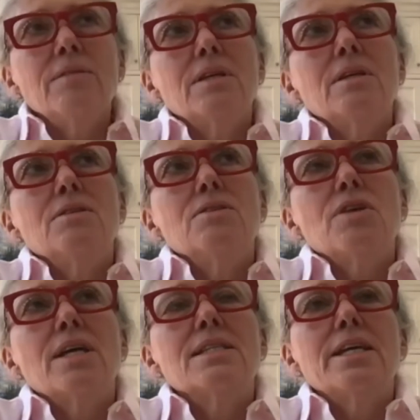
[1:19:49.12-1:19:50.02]
the
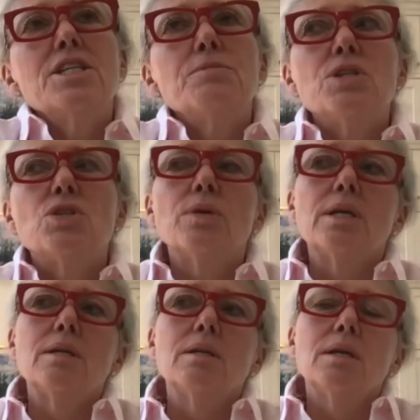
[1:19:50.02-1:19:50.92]
translation
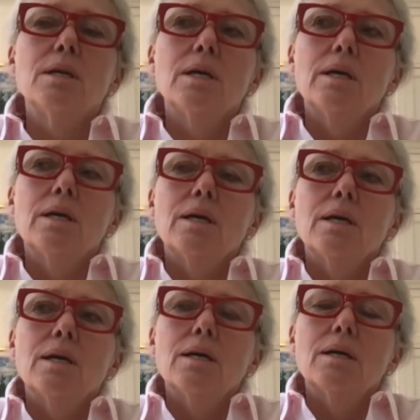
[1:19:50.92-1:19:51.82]
between
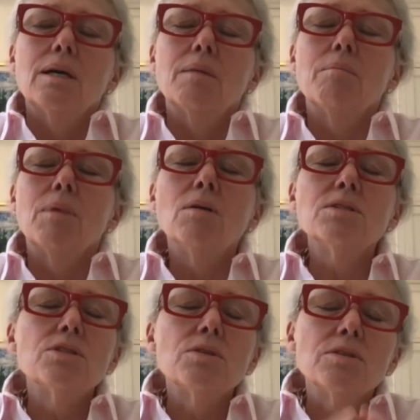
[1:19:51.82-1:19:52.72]
a
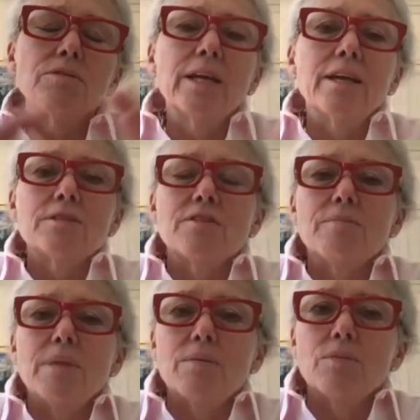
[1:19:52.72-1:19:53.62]
multitude of layers of
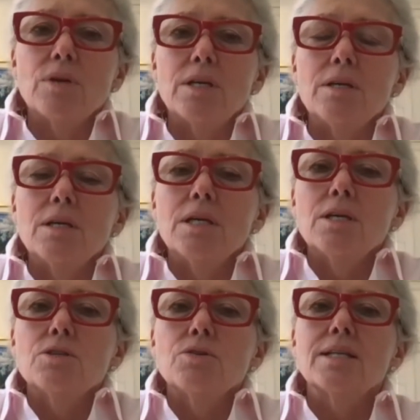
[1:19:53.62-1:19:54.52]
memory
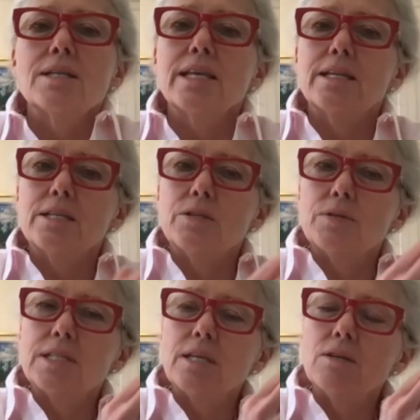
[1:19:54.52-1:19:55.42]
translated into a
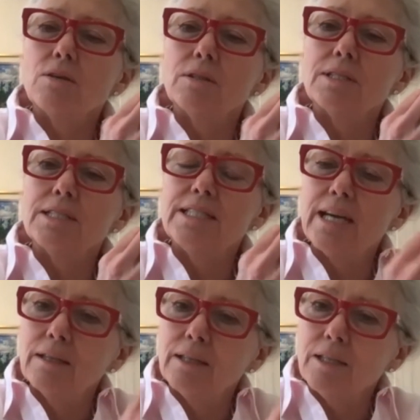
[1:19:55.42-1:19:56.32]
single
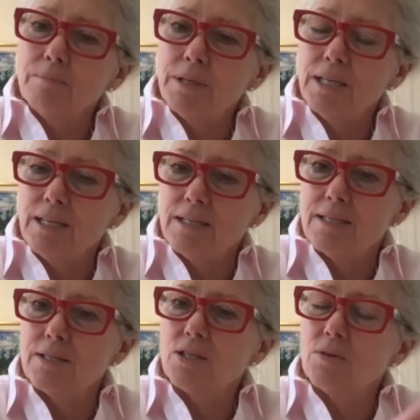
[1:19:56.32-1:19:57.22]
delicate piece
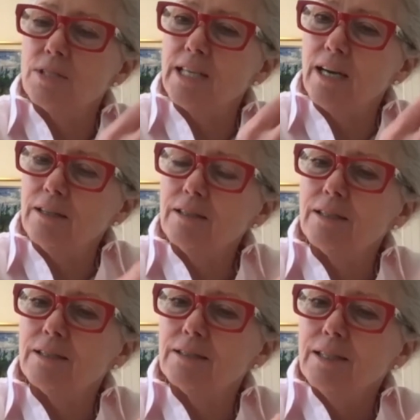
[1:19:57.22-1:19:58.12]
that's so
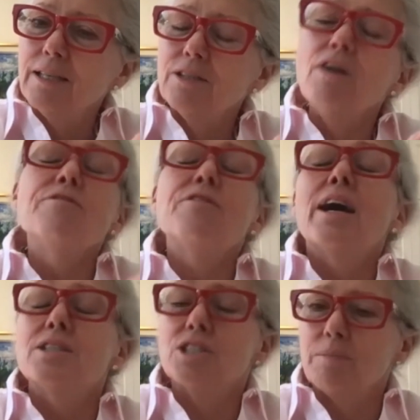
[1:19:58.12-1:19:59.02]
delicate, not
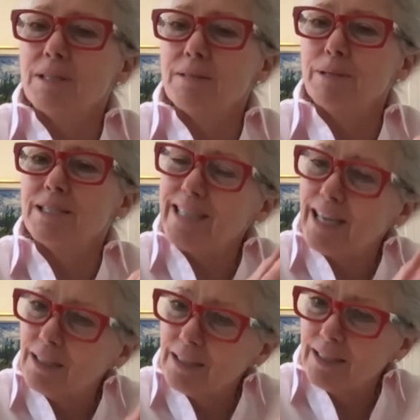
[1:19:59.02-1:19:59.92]
fragile, but but
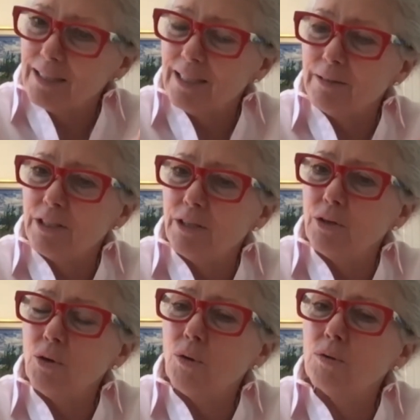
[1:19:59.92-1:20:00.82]
delicate, and you
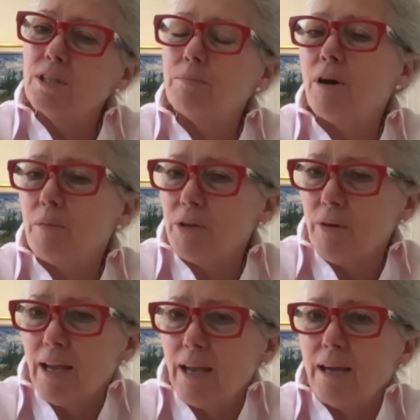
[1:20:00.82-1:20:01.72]
could hold in the palm of
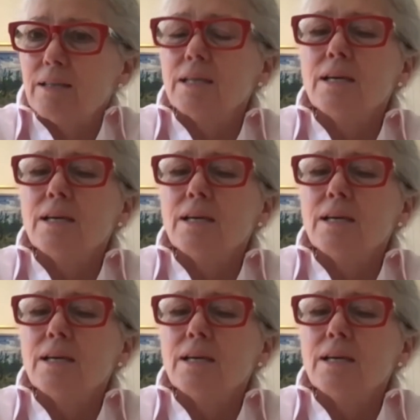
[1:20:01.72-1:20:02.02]
your hand